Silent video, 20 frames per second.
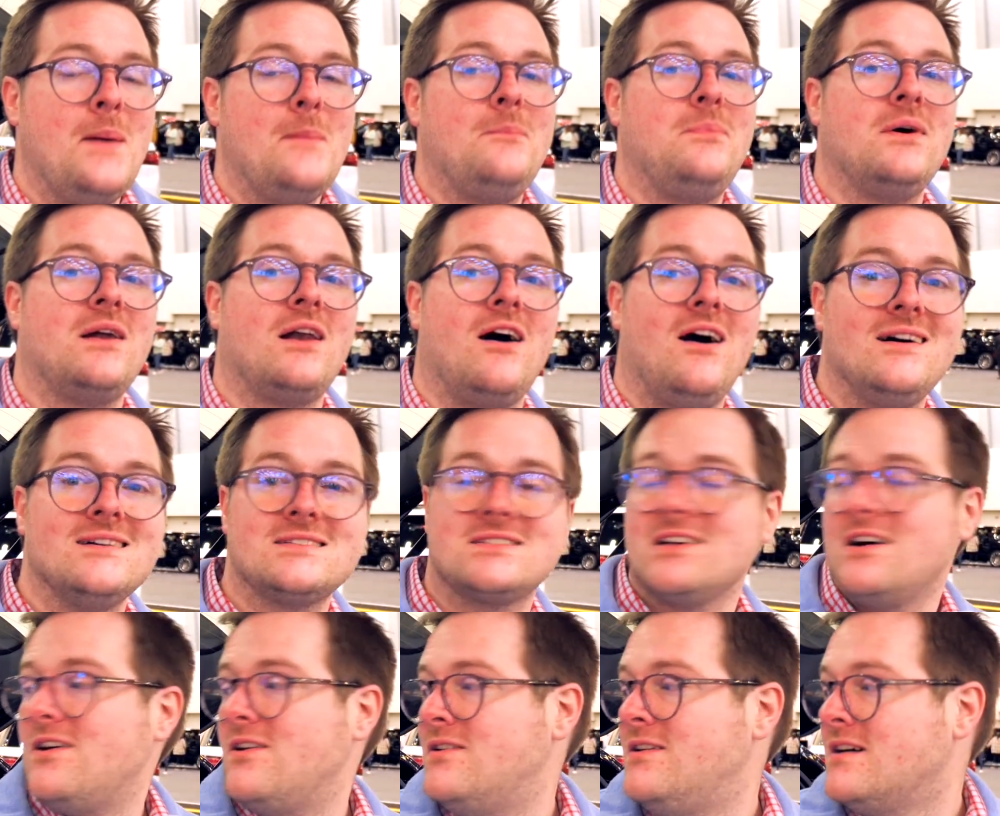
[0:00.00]
But
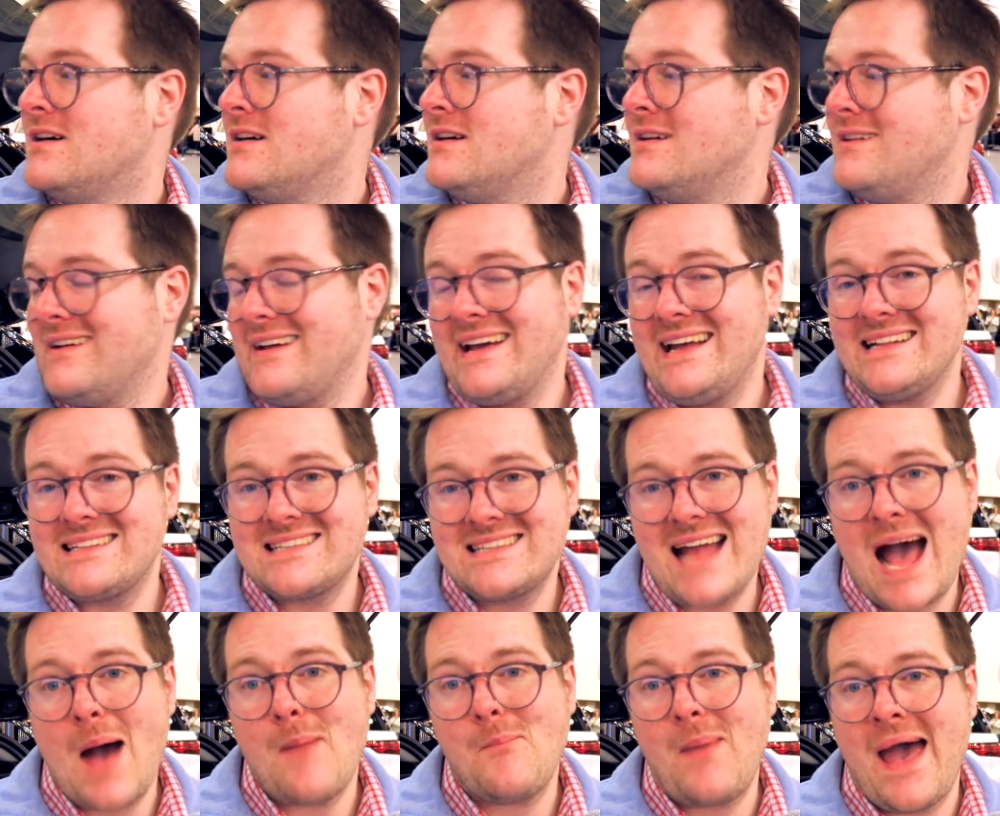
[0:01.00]
also, it's
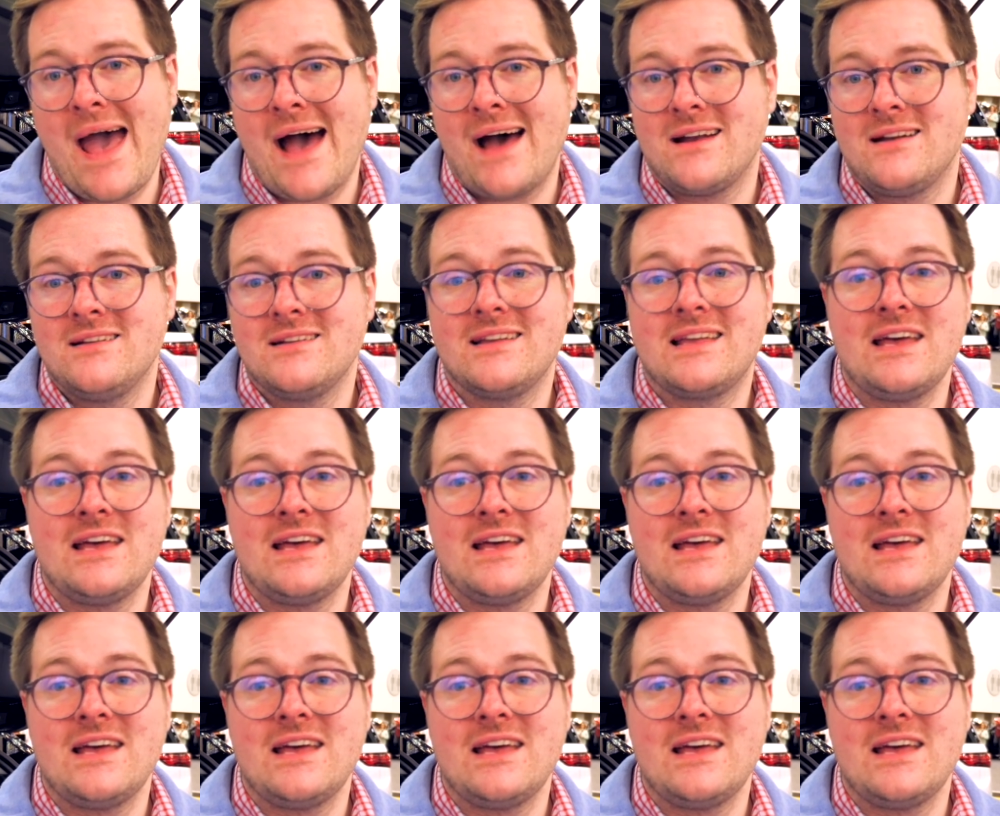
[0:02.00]
not bad.